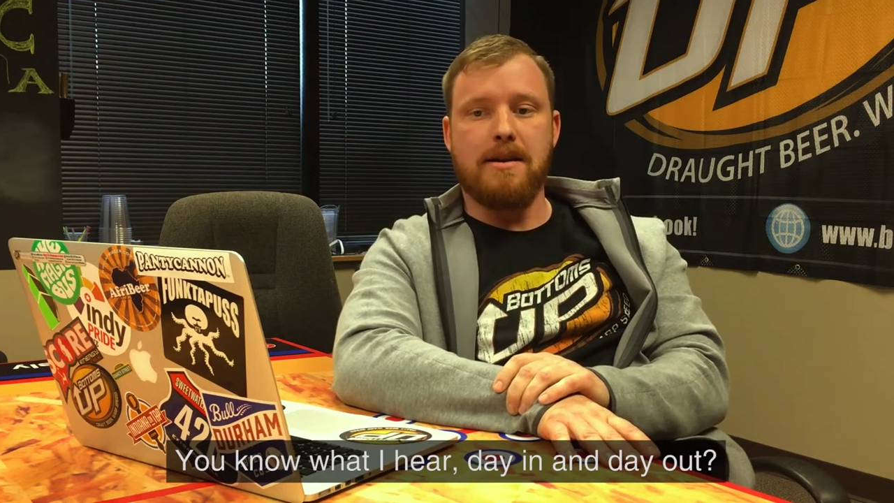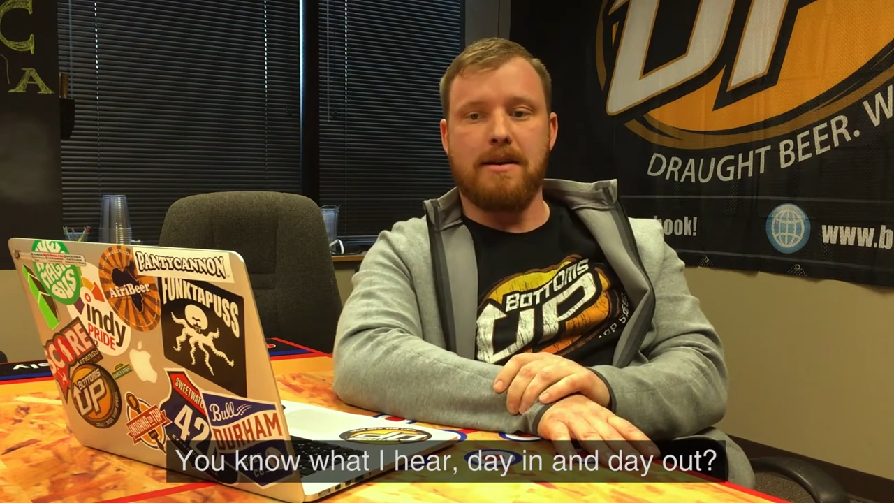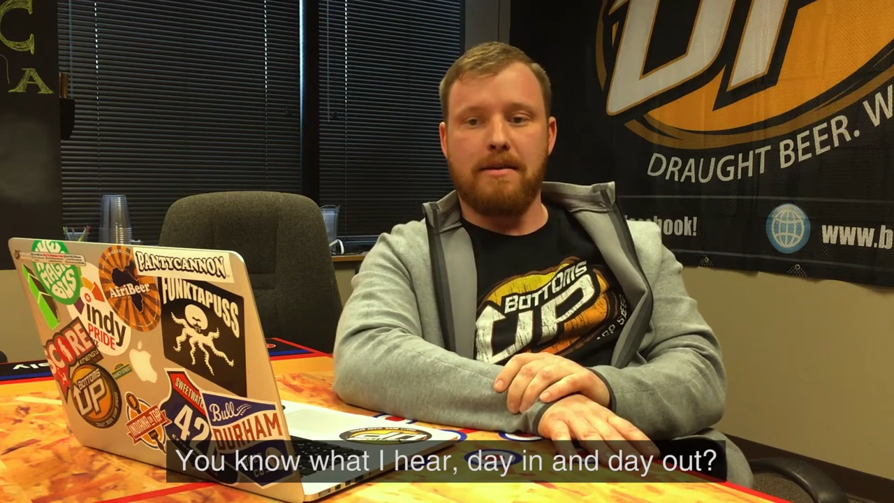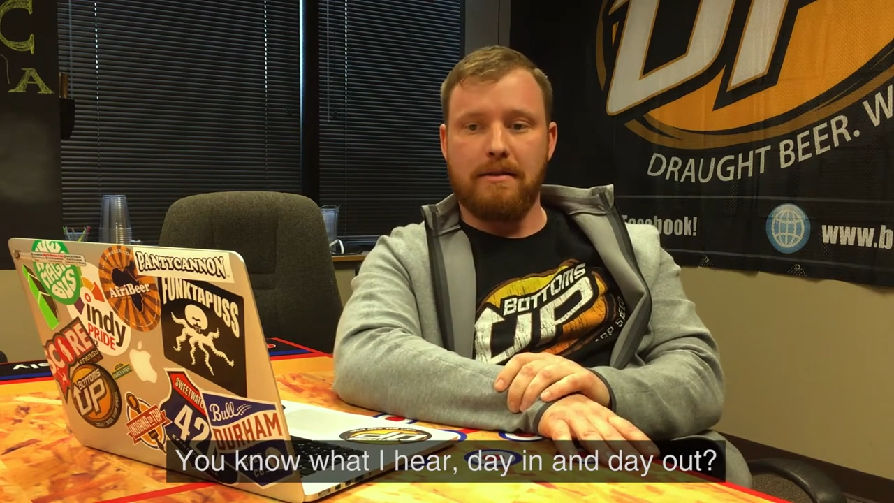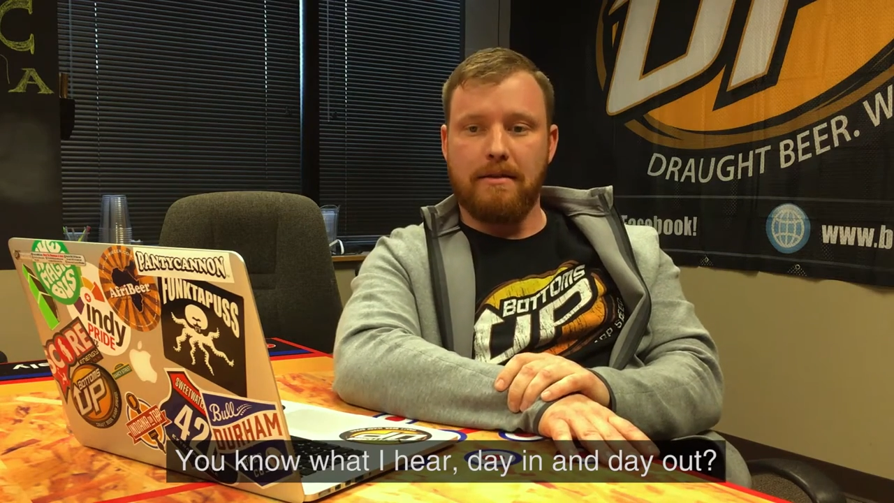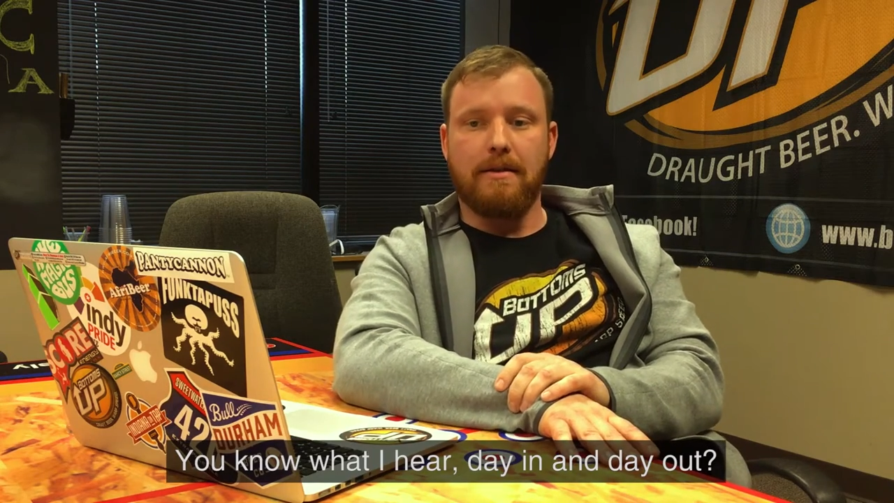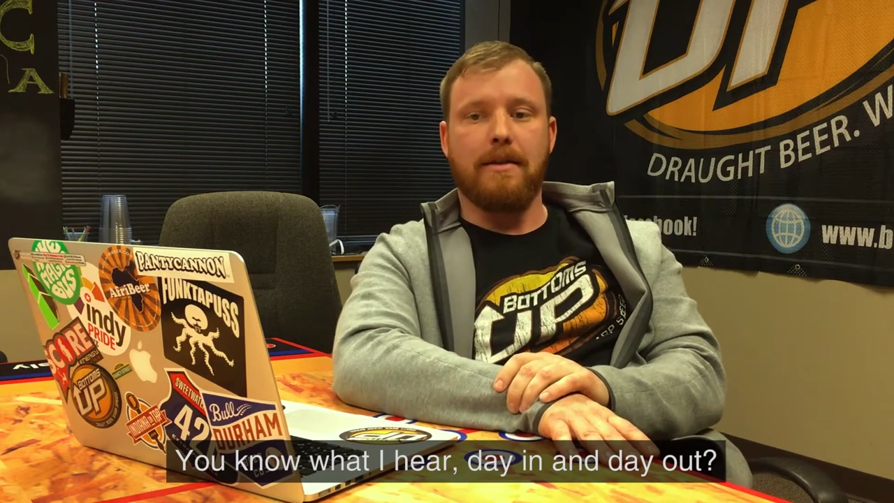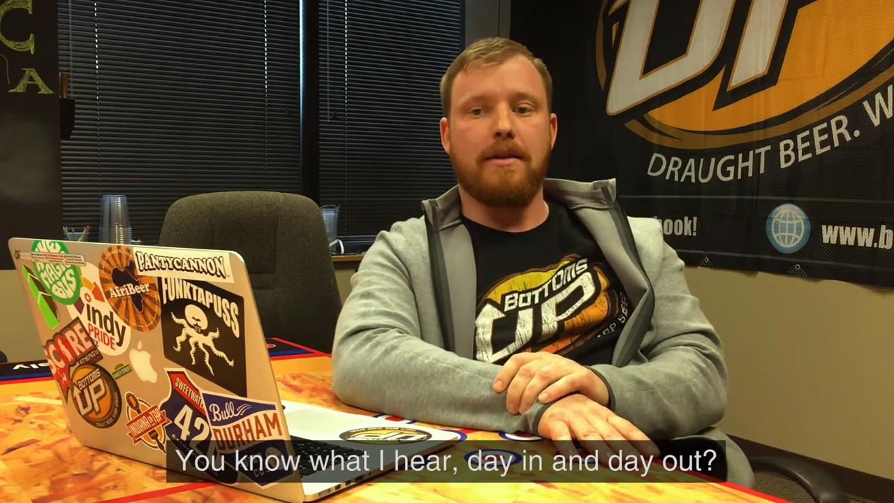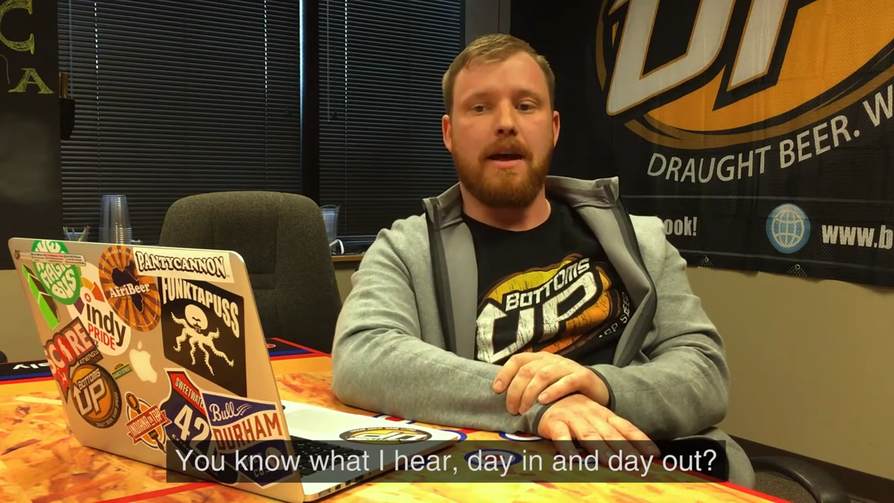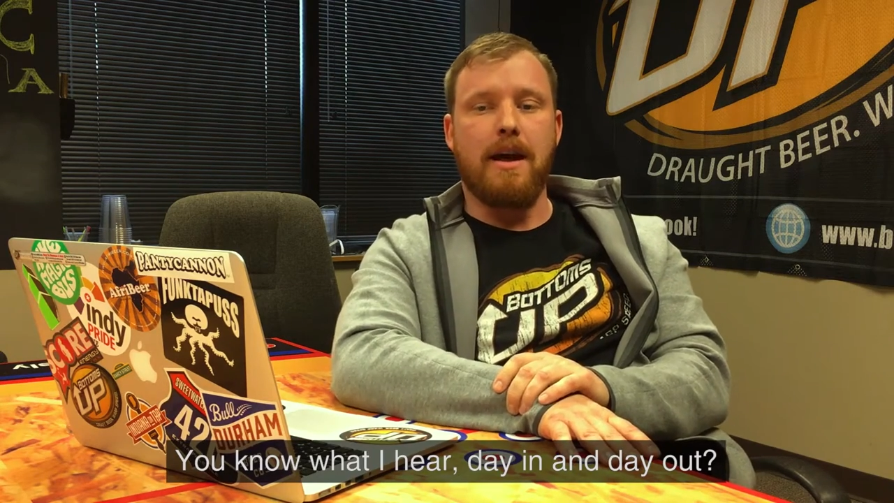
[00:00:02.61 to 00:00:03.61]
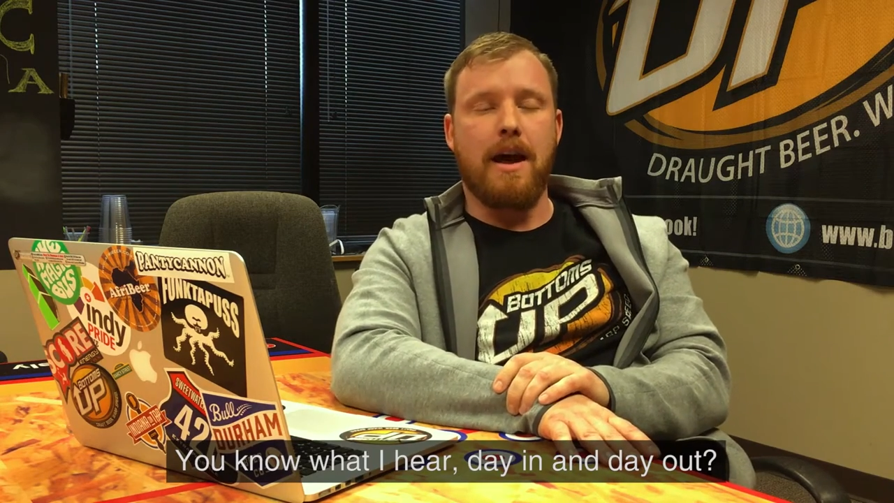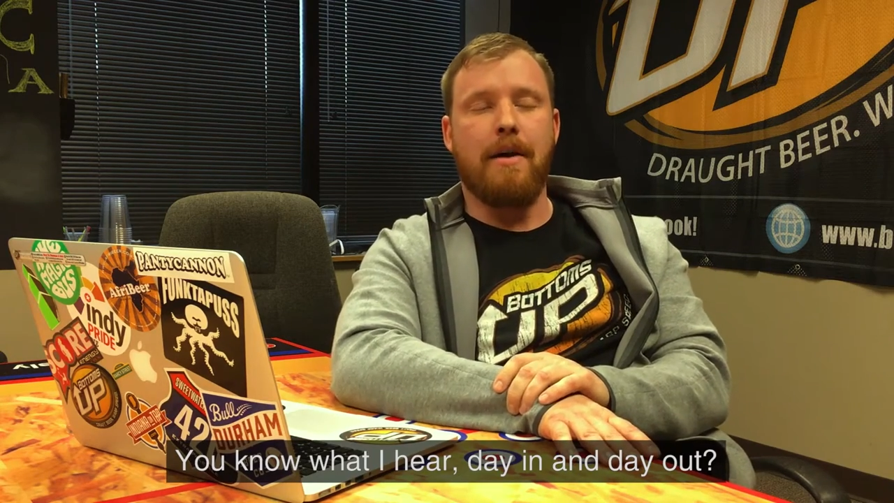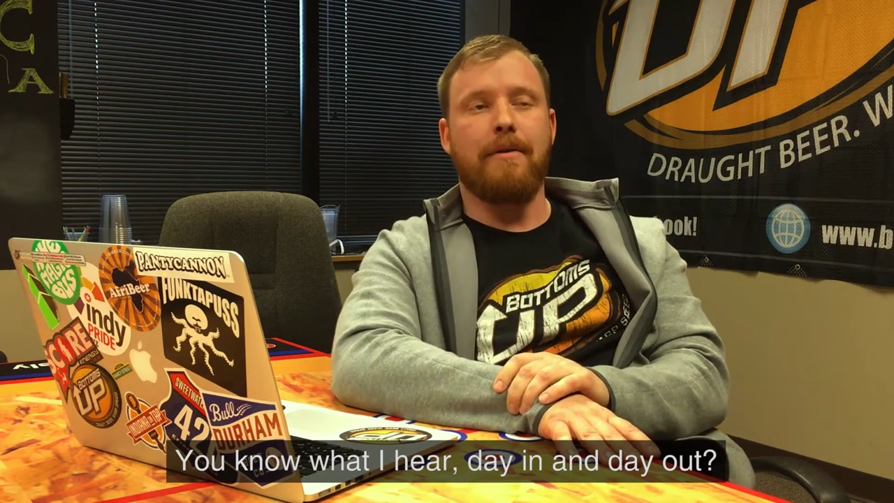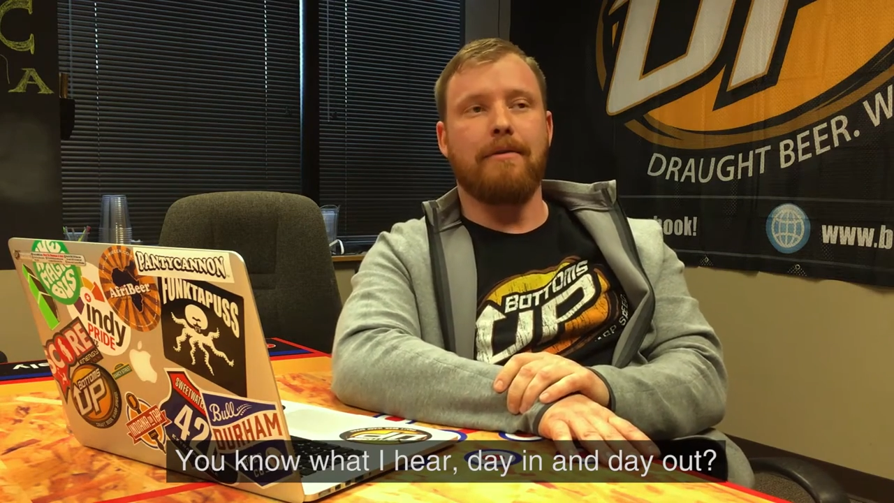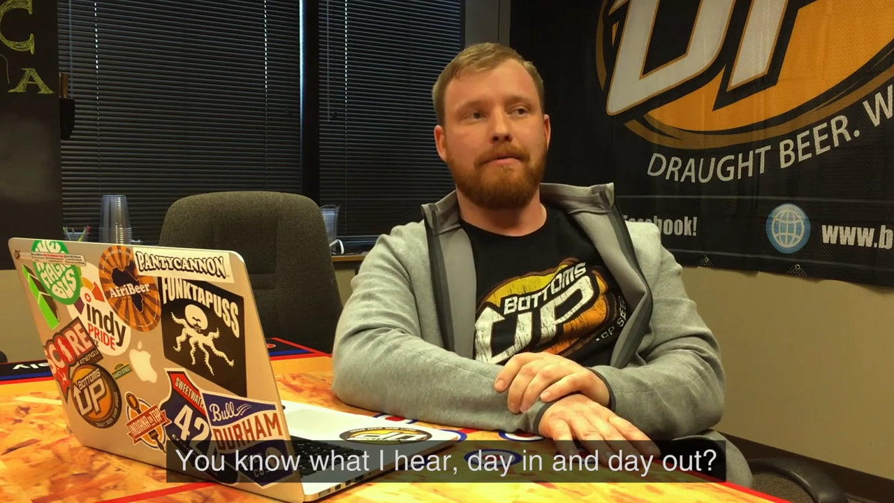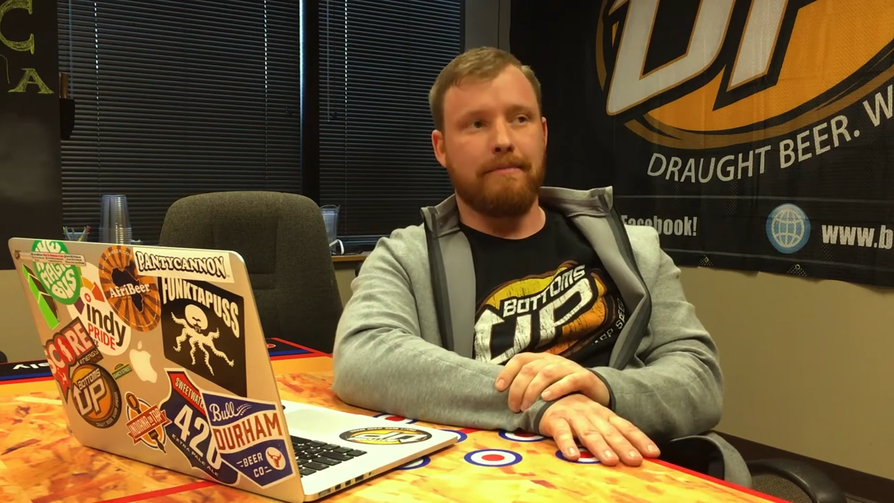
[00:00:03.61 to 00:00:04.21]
in and day out?